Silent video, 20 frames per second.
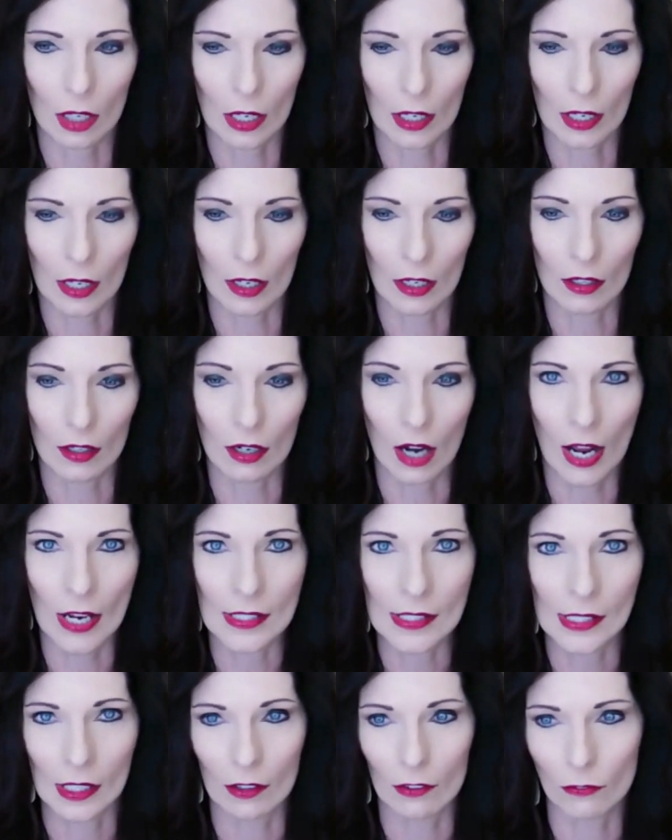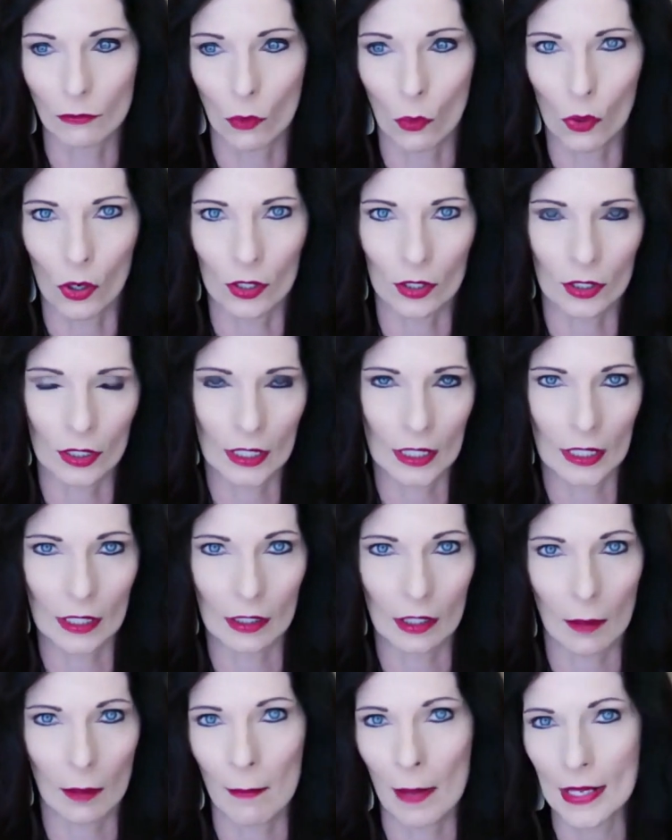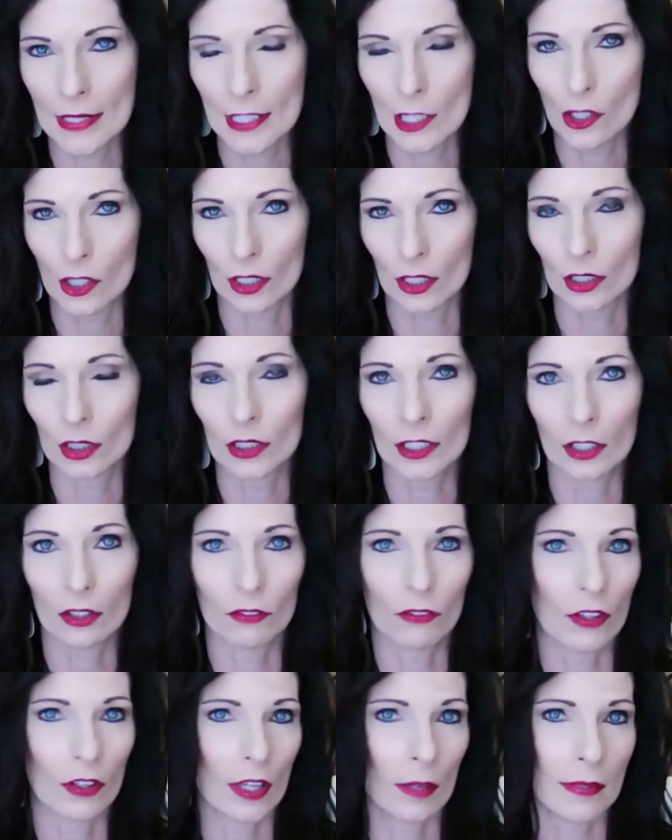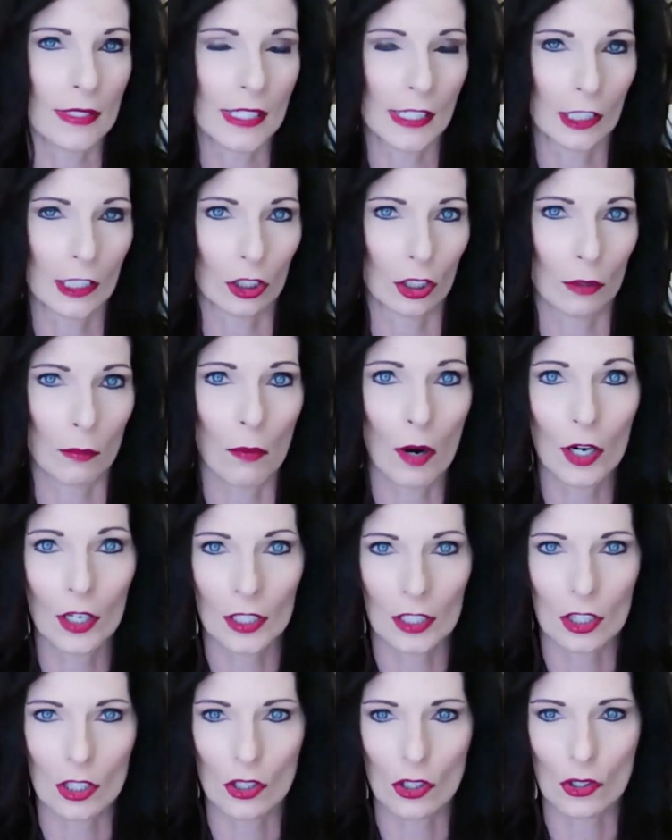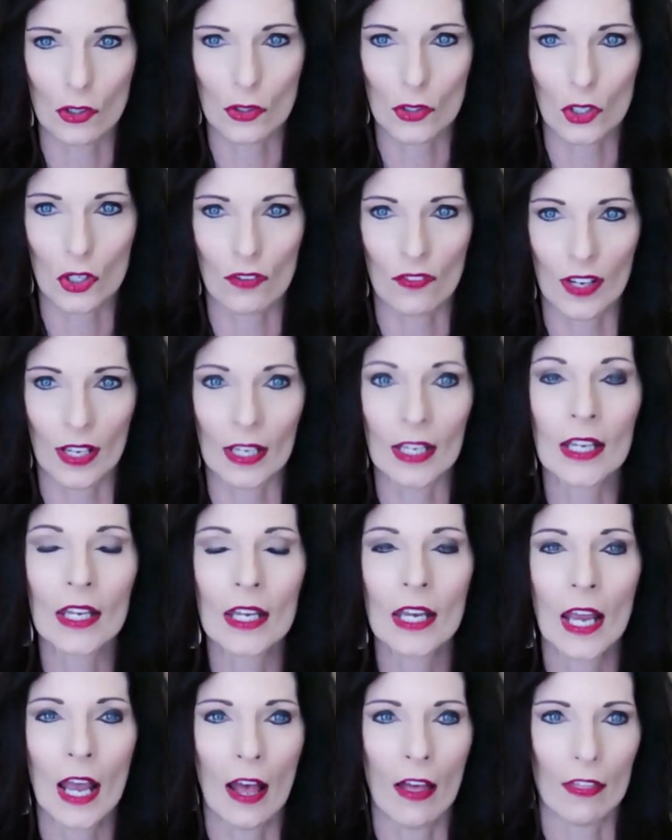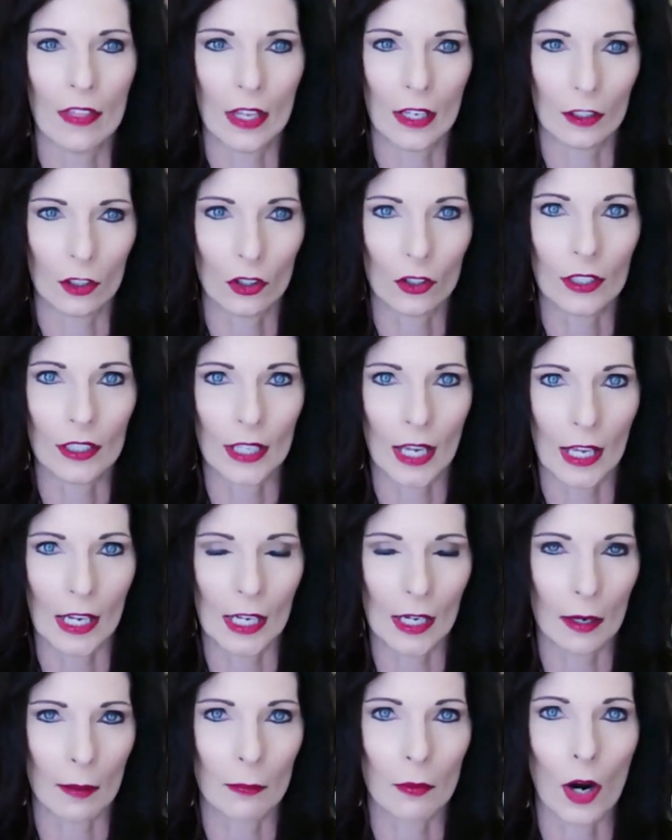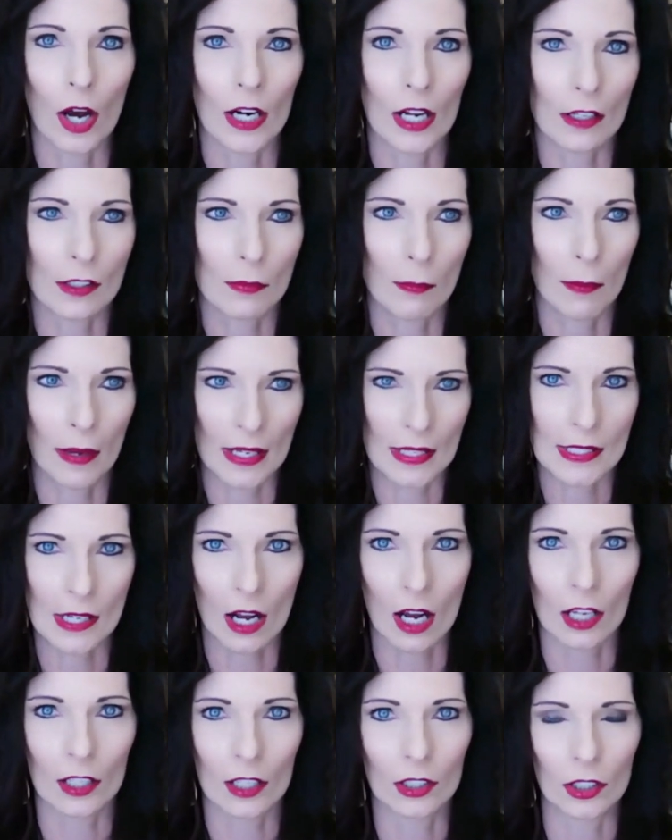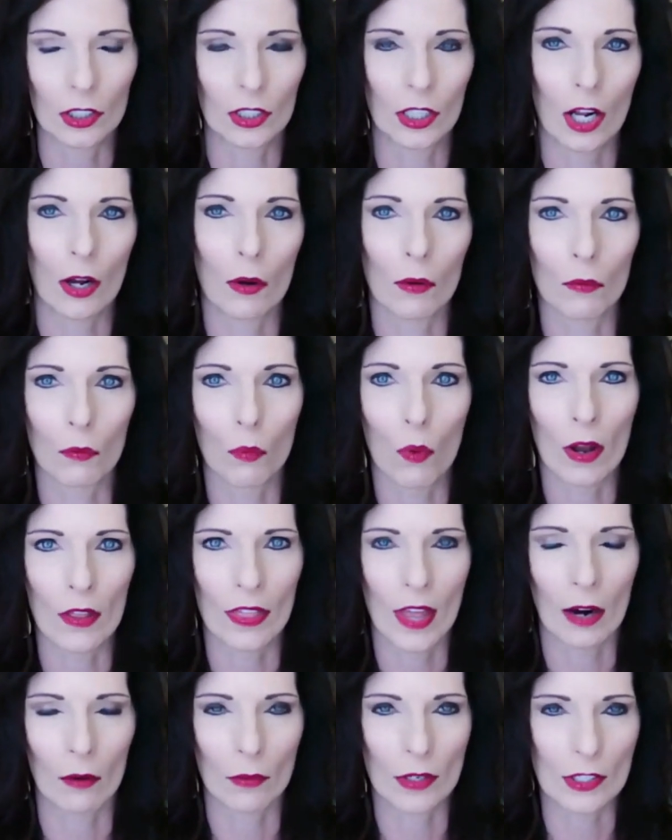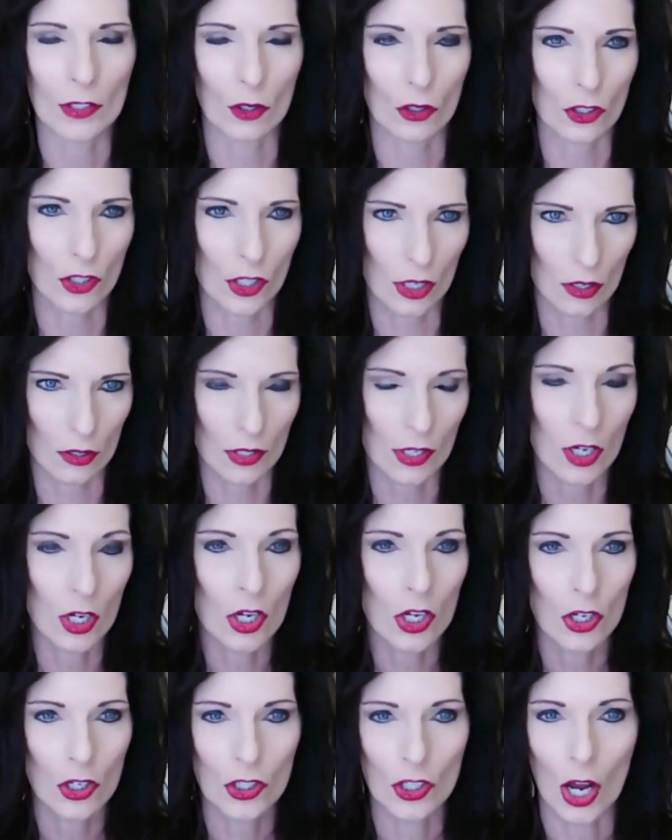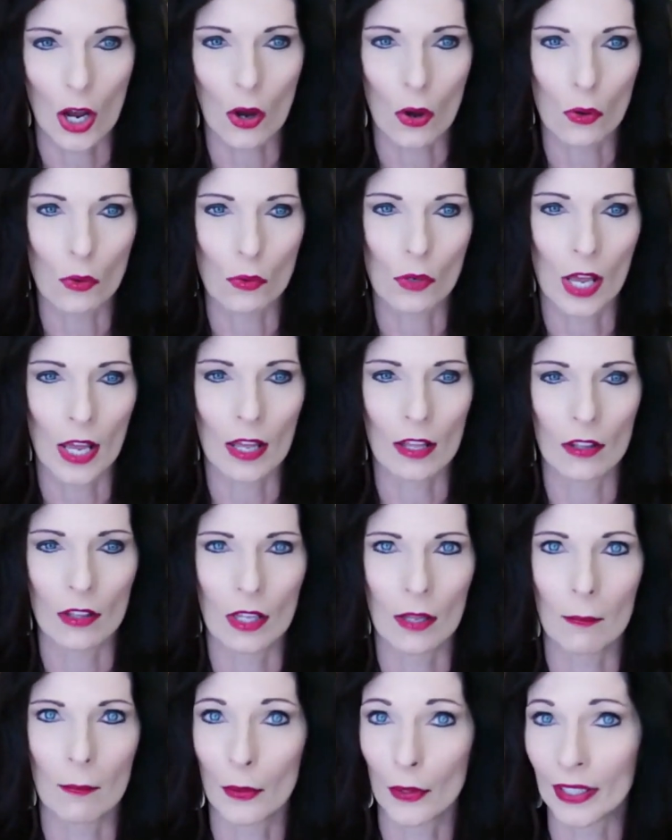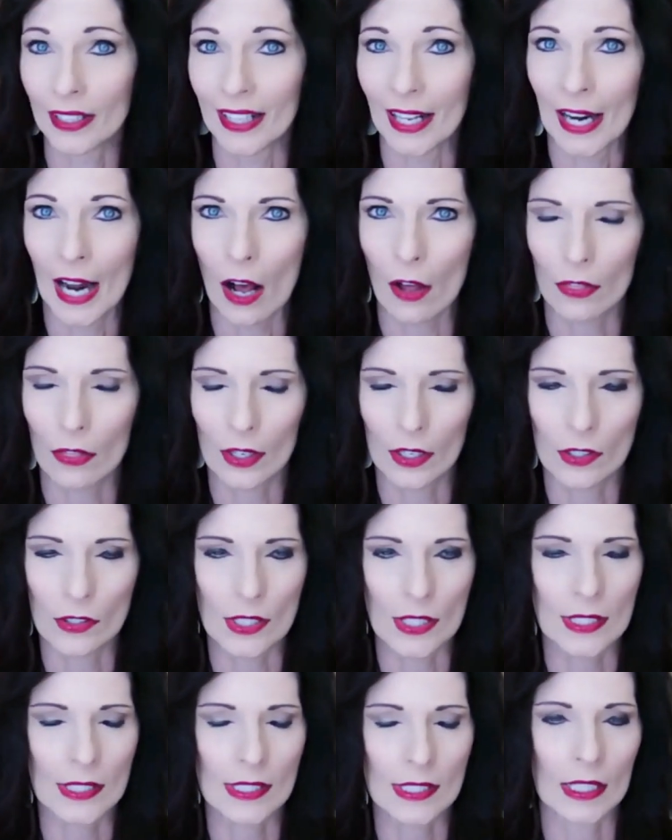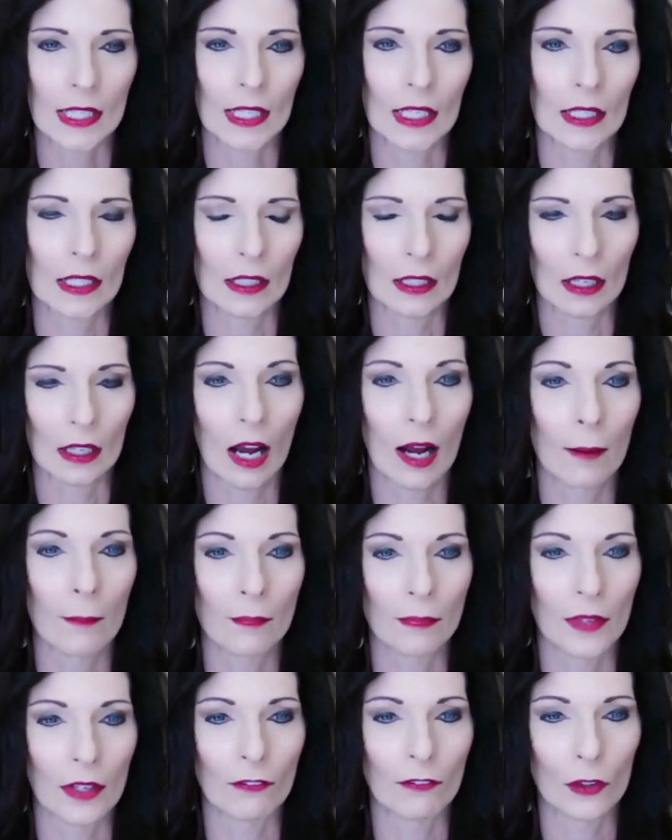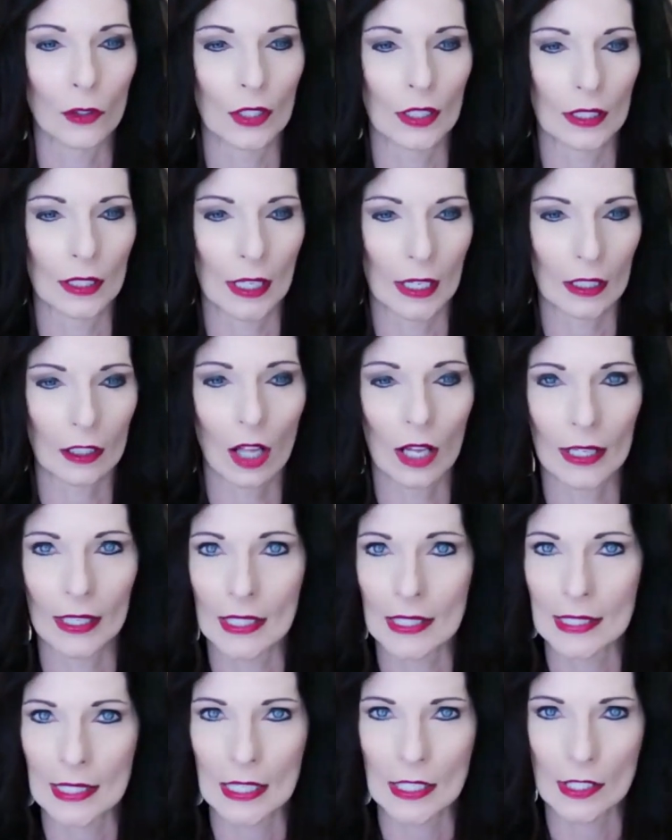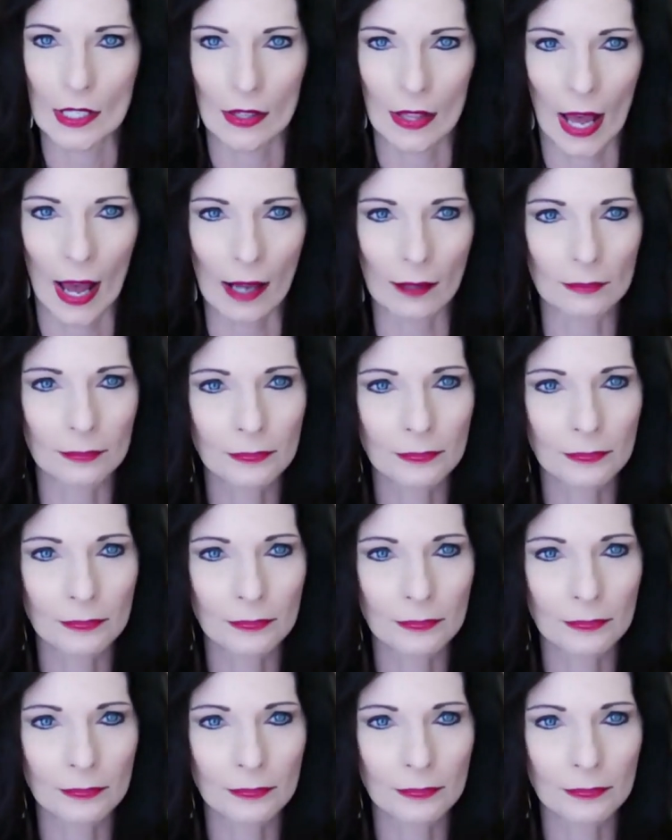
an idea for getting that messaging clear for the particular market that you're serving, and then creating a product based on, what that research has shown, and then putting it out there to see if you can get clients into that.